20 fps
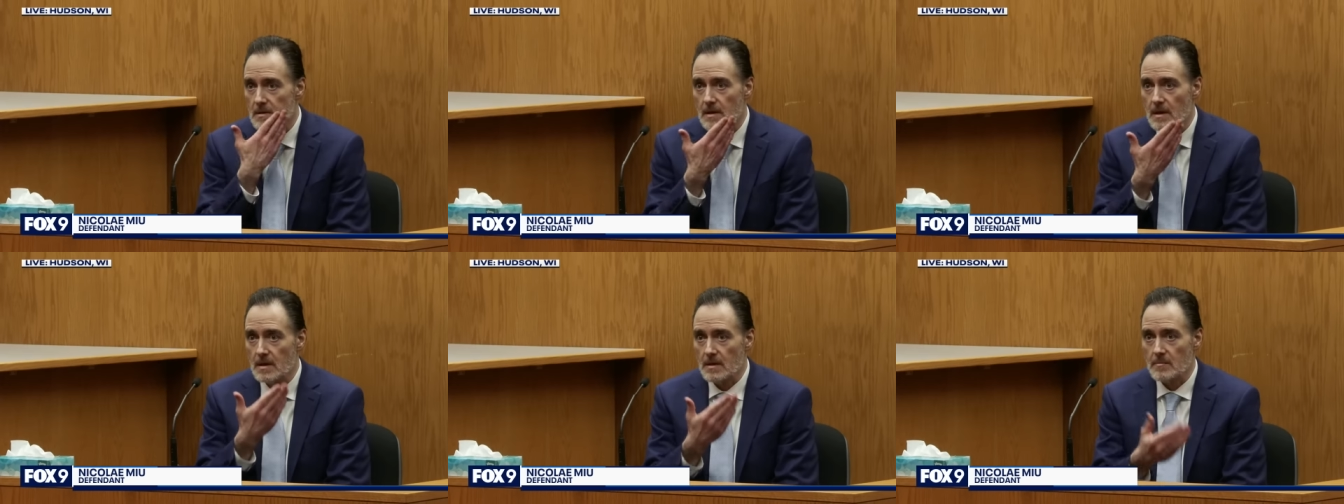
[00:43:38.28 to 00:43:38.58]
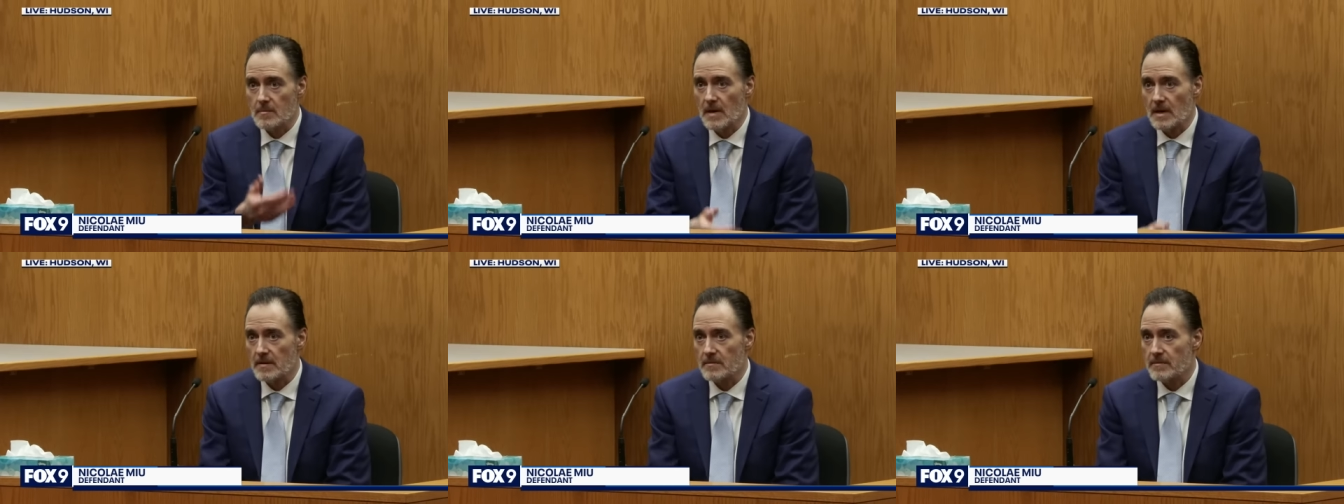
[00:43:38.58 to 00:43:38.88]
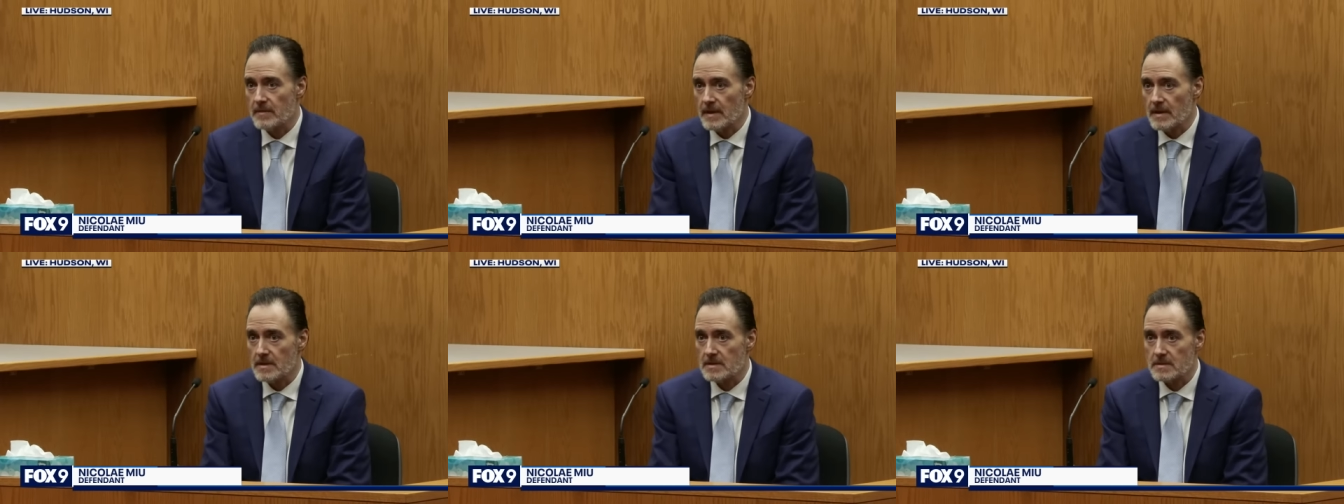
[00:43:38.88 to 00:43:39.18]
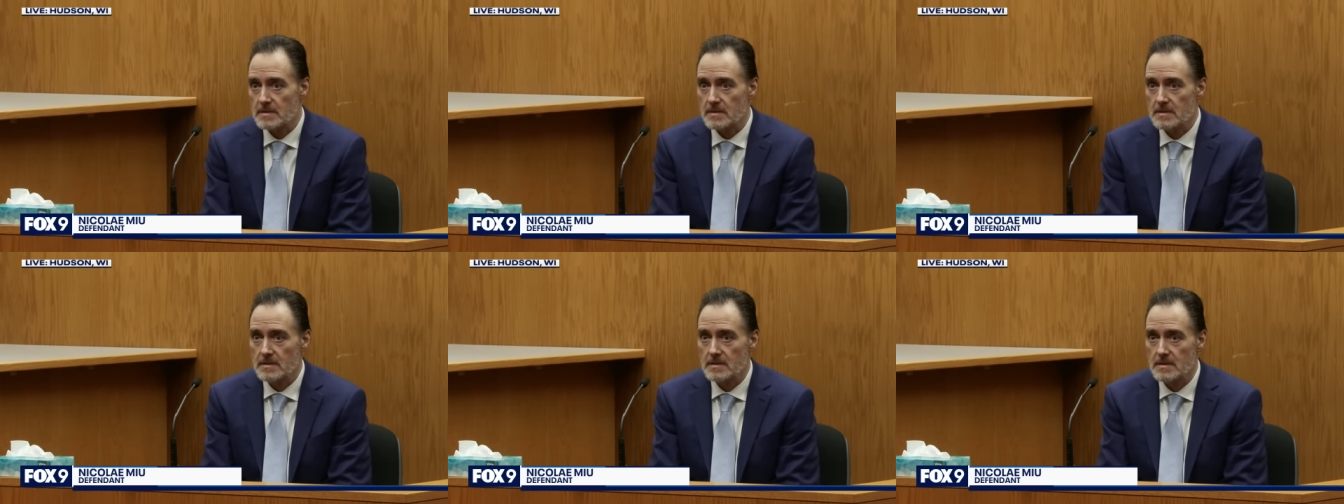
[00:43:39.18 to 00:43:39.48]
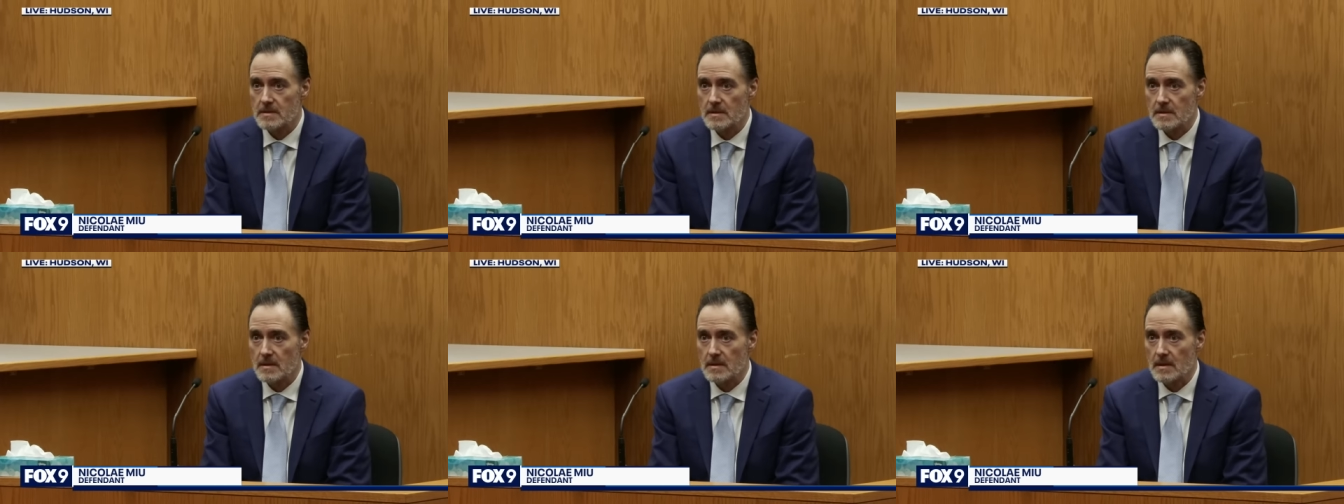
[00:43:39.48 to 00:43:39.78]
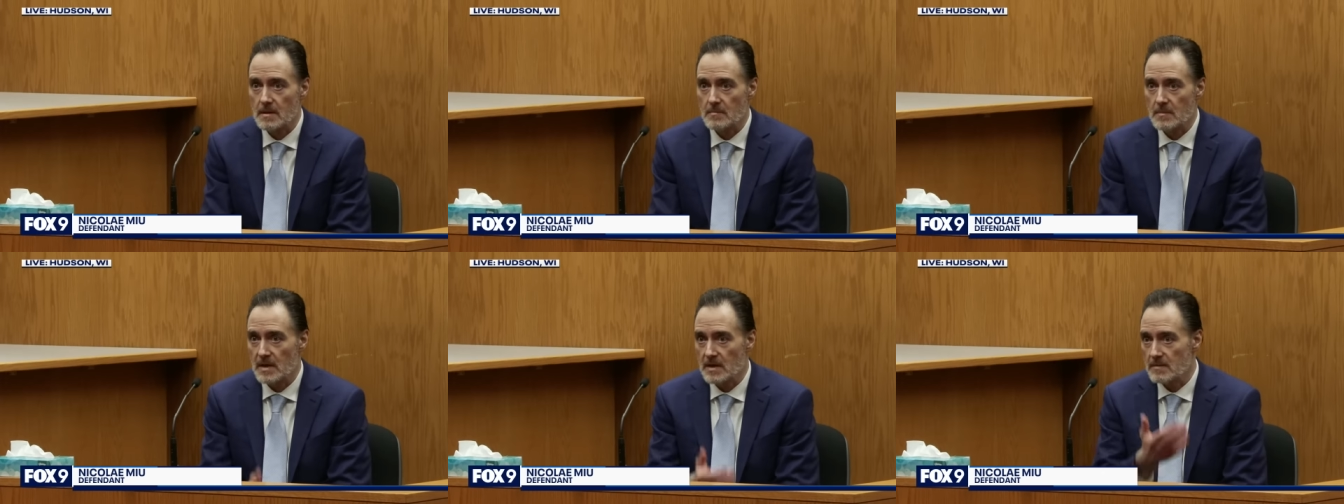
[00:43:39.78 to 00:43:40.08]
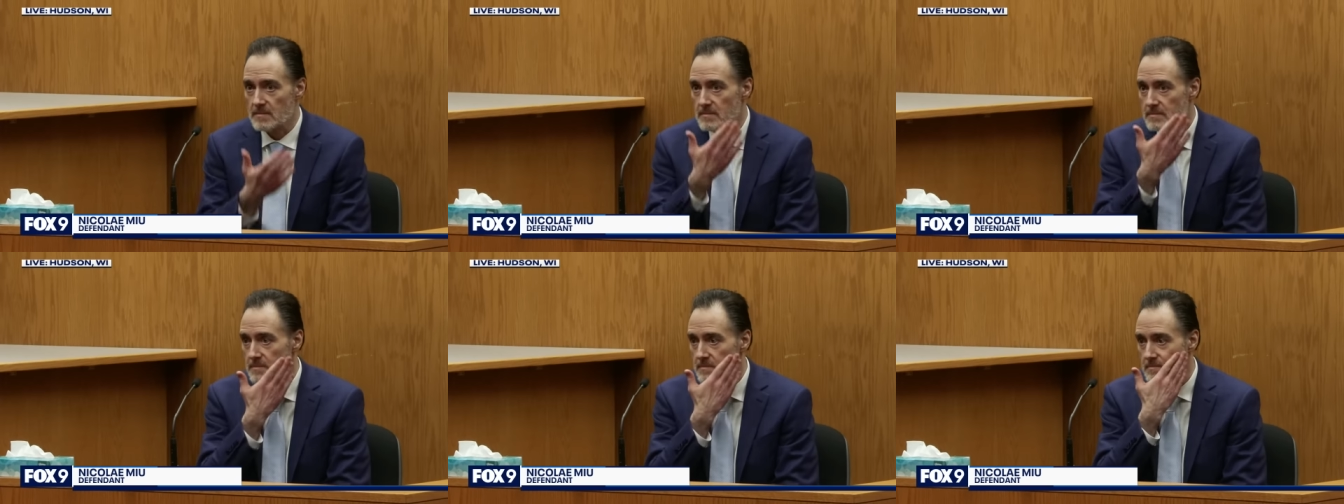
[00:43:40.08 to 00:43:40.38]
On my face, on
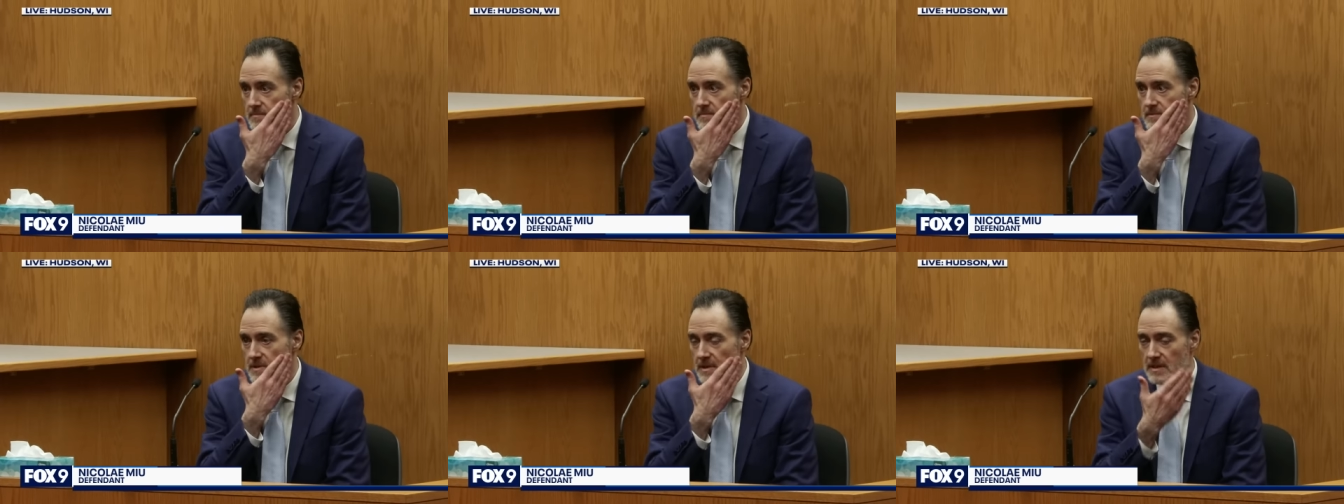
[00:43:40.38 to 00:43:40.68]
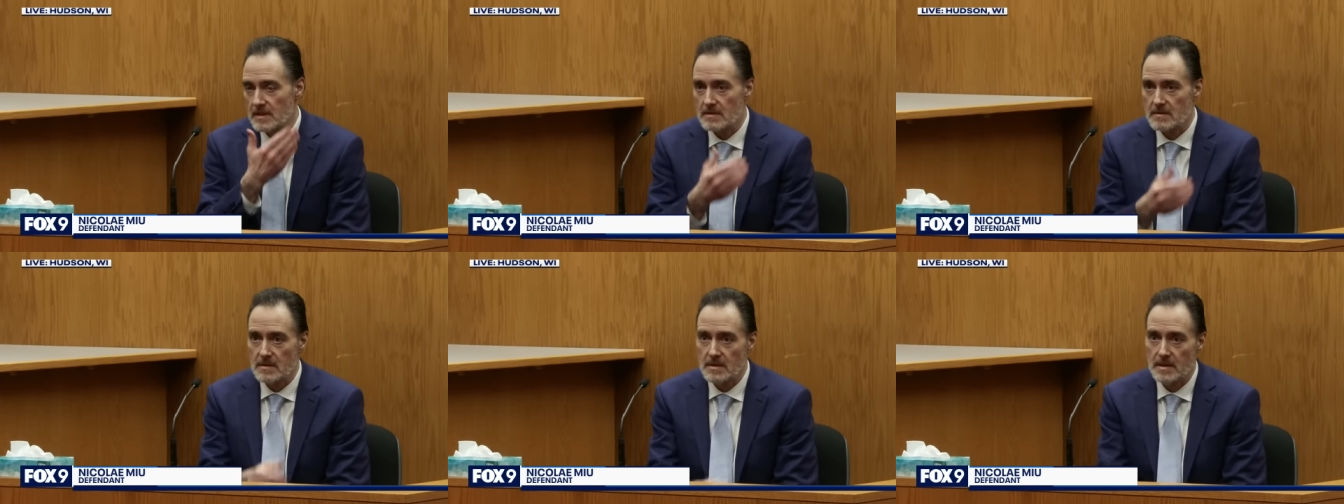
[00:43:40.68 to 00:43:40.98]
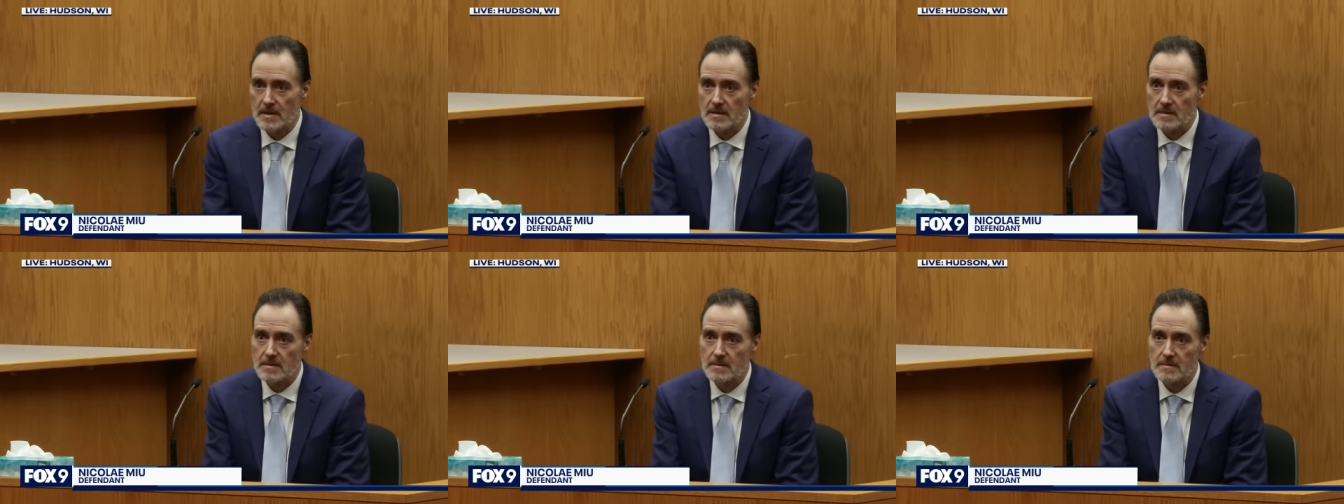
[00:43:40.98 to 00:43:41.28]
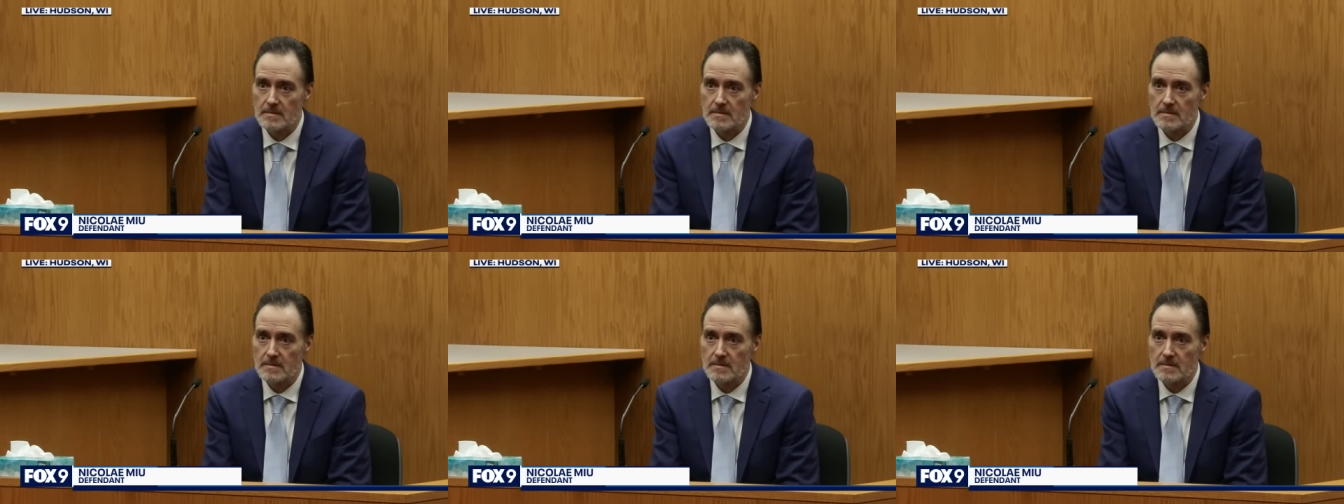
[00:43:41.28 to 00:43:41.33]
my side of the head.